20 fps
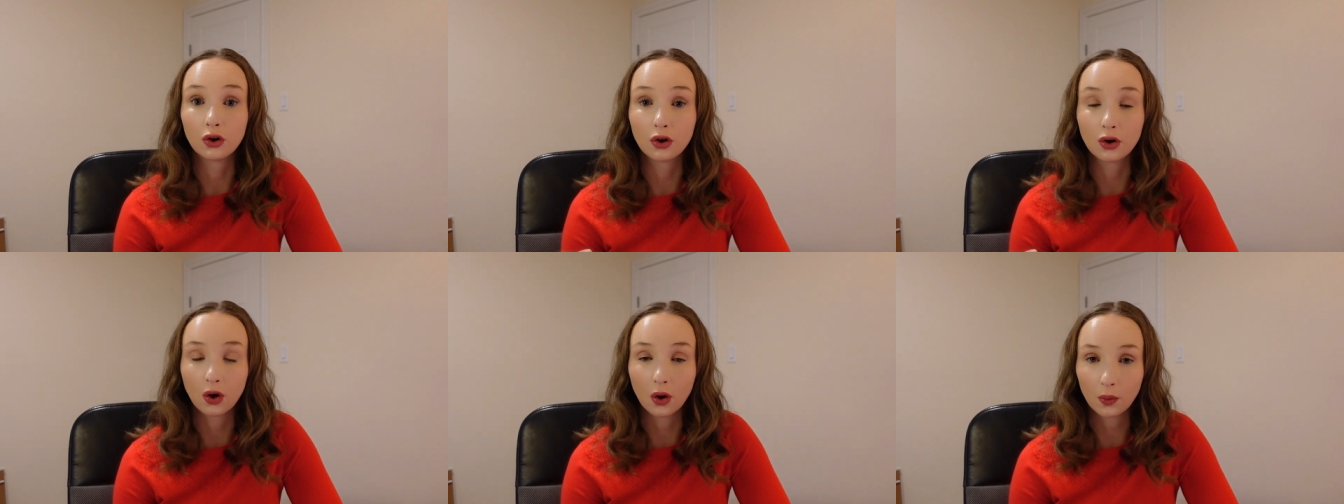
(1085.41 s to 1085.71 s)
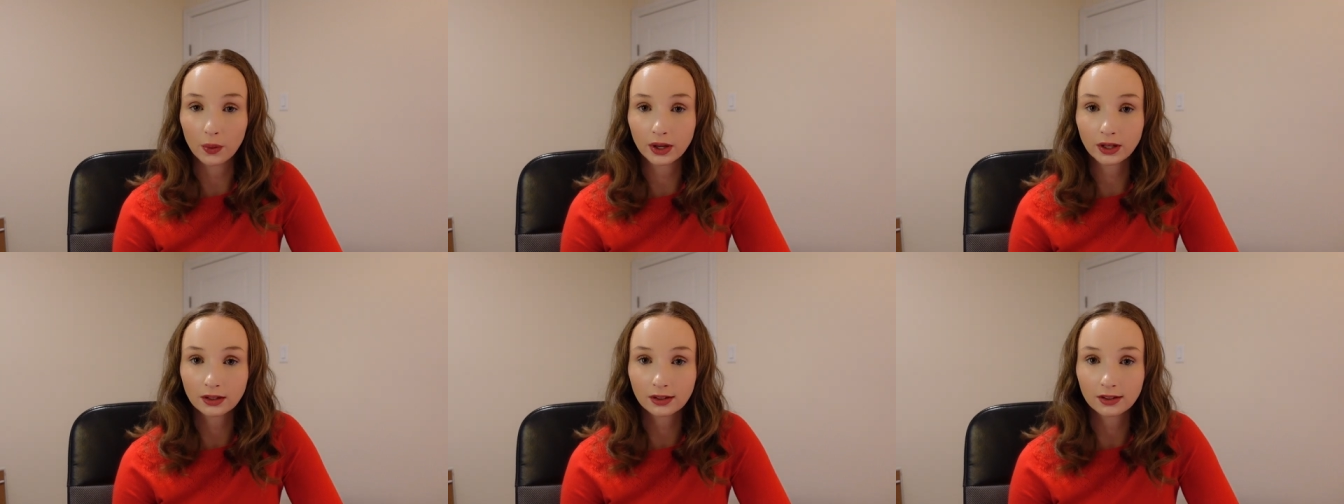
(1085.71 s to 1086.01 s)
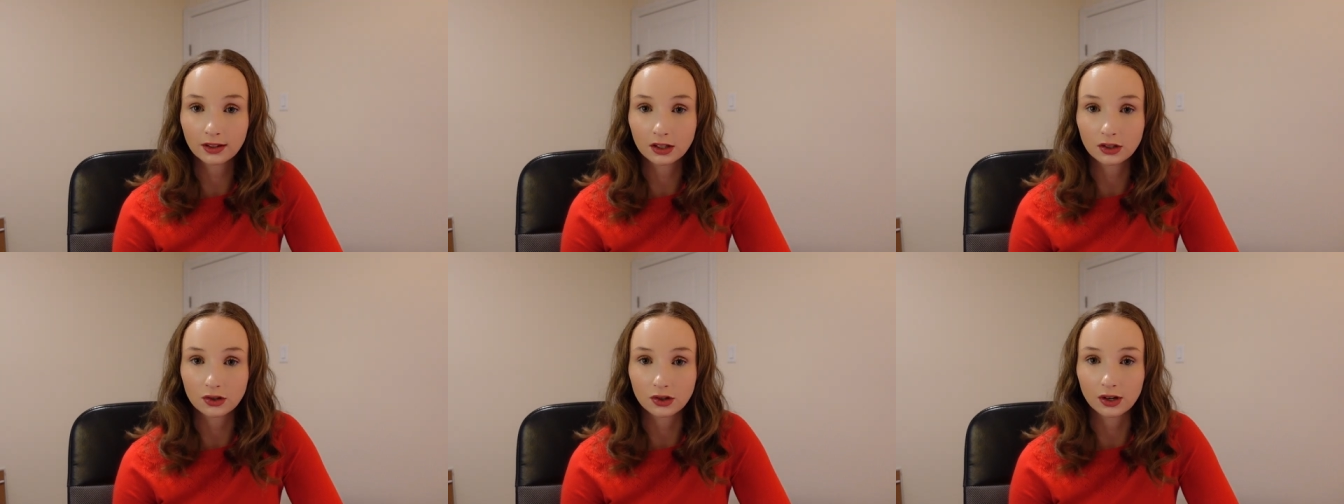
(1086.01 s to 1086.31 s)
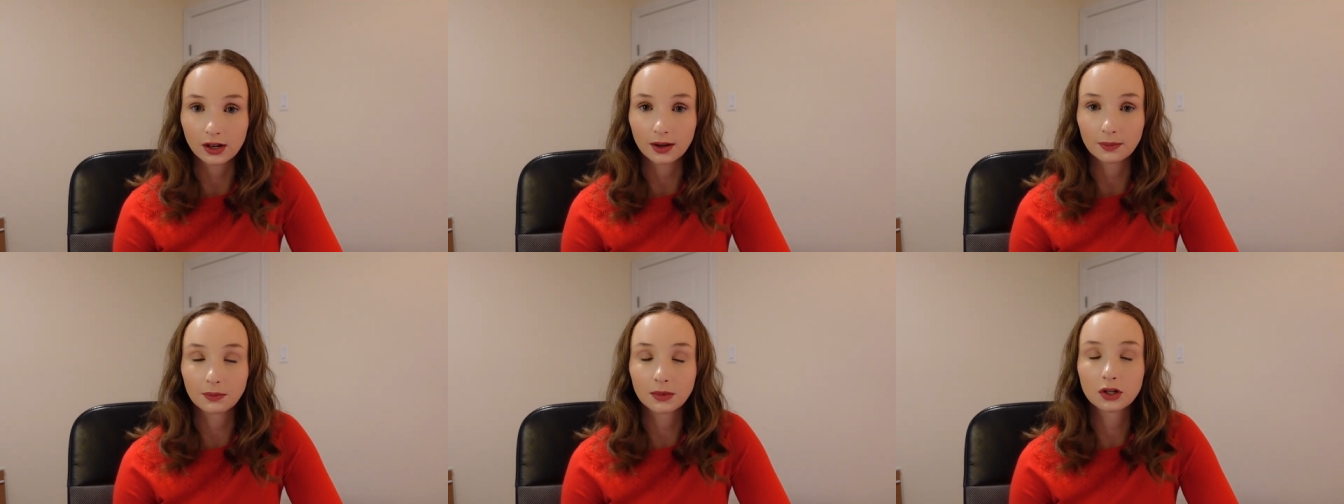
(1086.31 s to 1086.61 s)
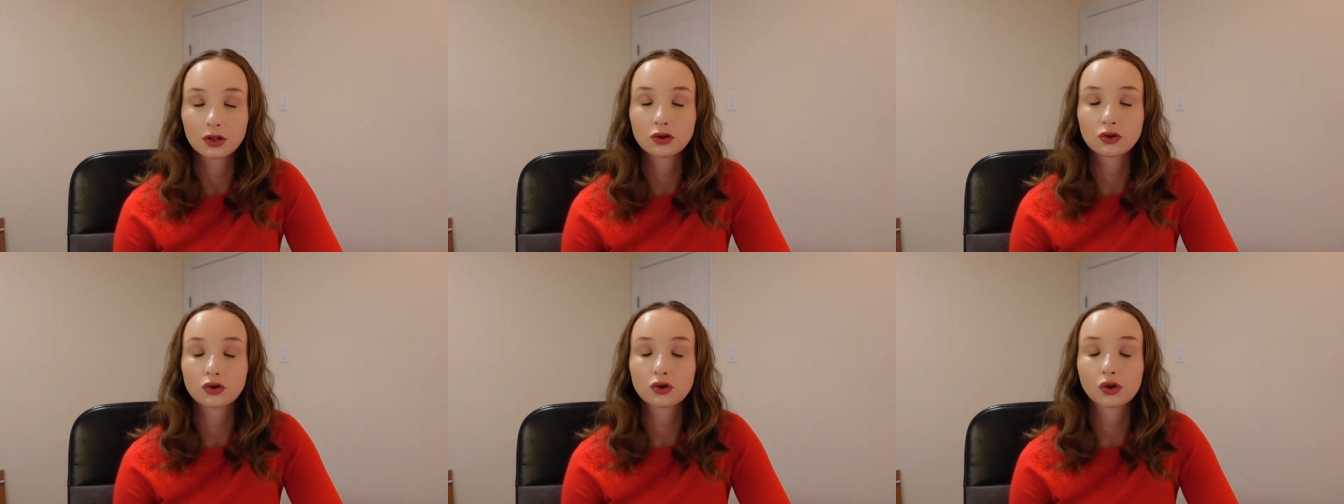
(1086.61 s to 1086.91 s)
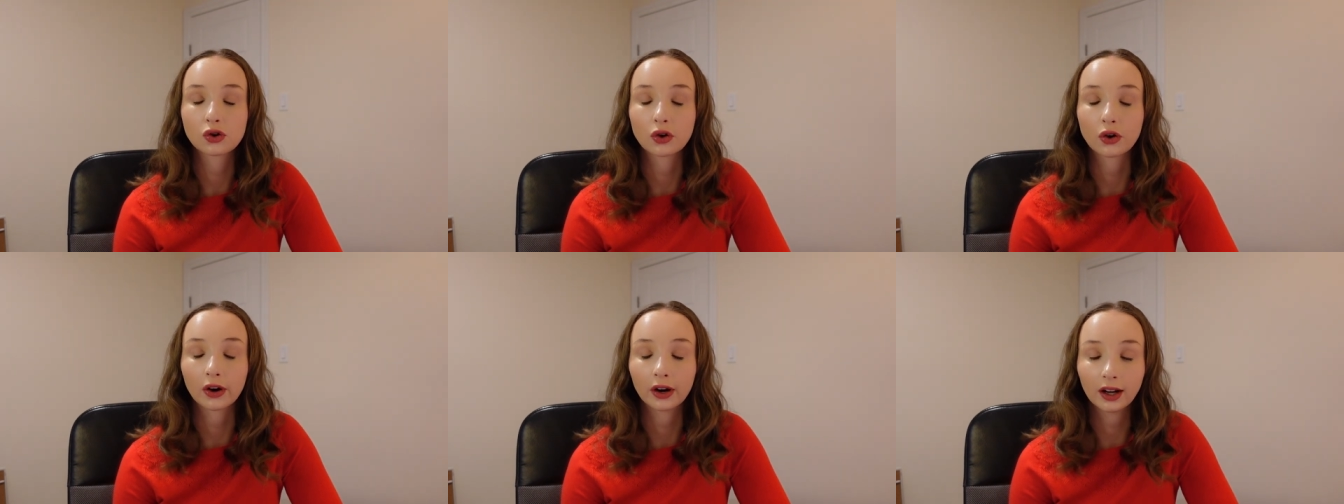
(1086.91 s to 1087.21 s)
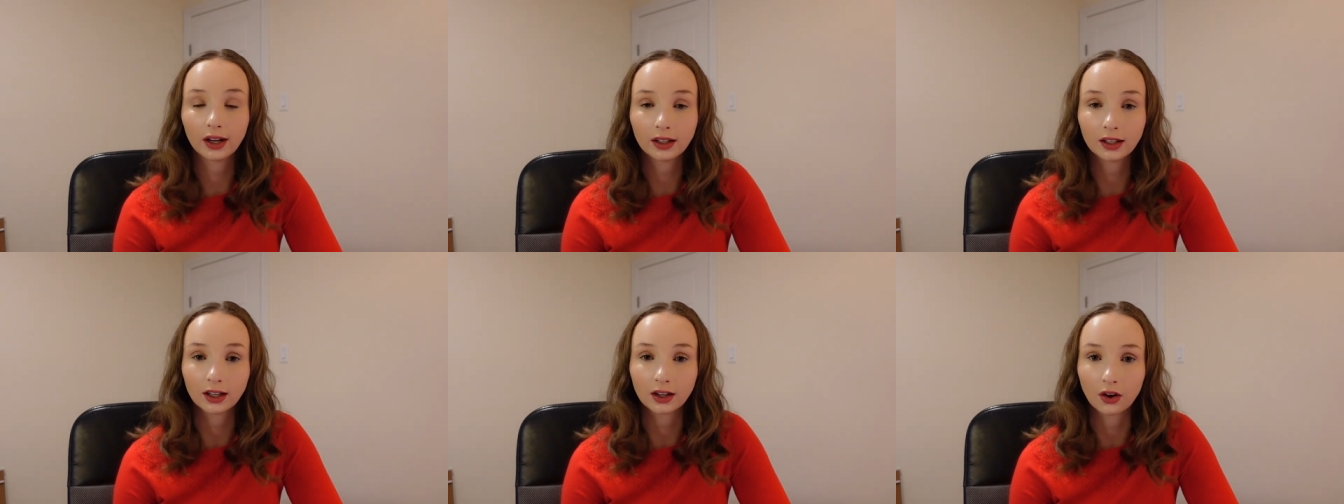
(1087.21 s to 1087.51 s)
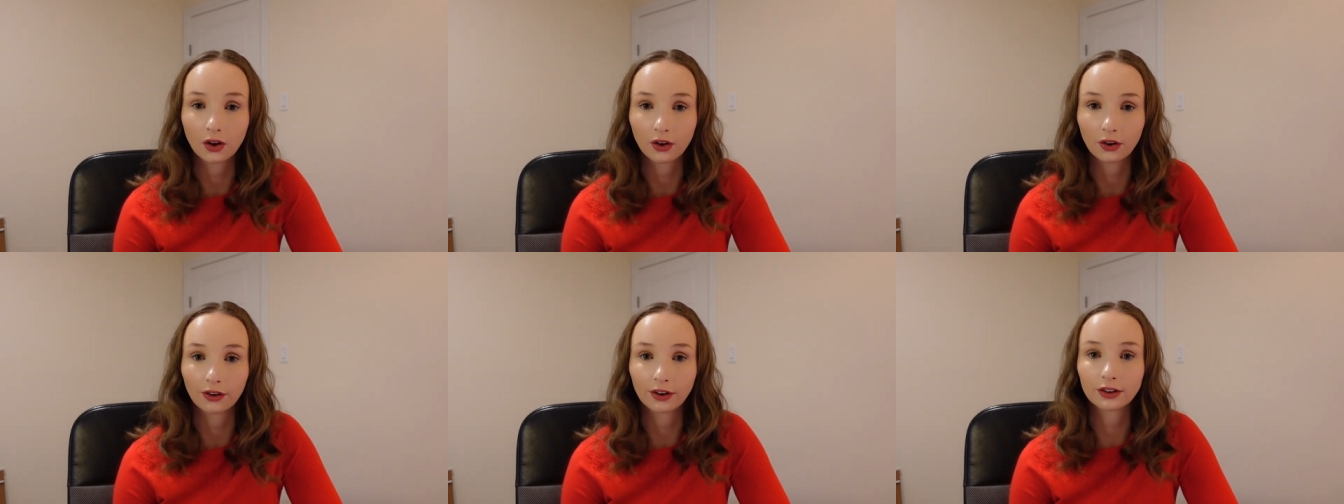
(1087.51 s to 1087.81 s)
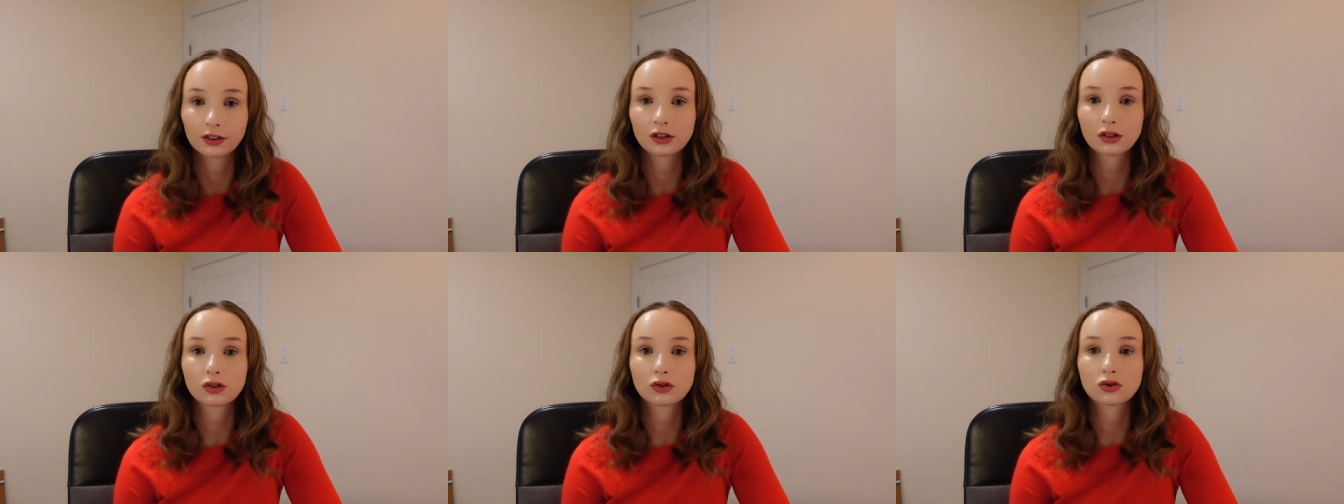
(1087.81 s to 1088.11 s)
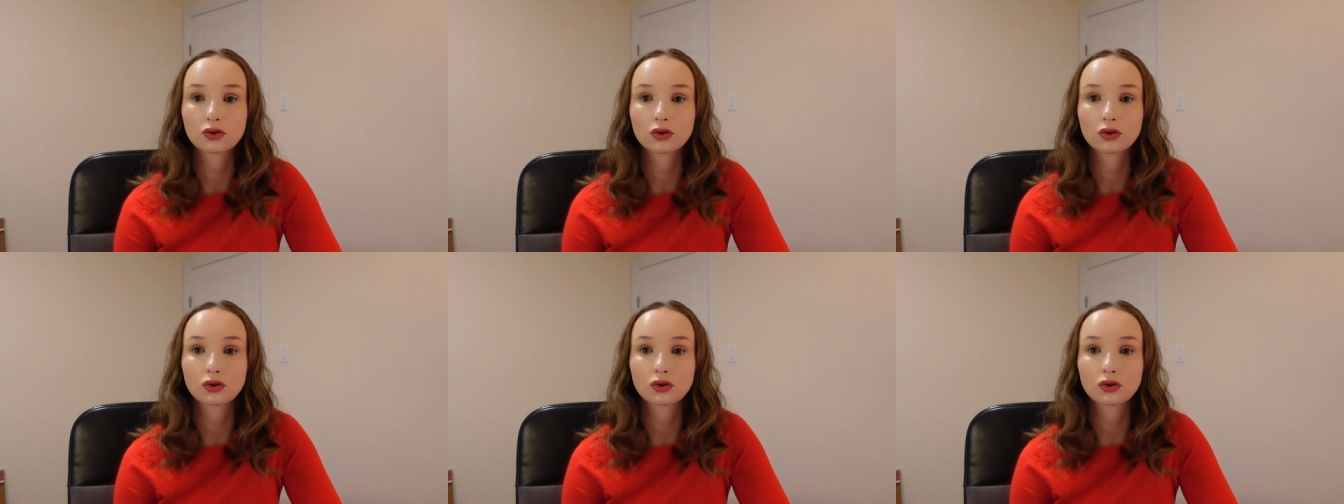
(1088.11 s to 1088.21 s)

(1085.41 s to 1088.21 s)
going to the gym, training hard,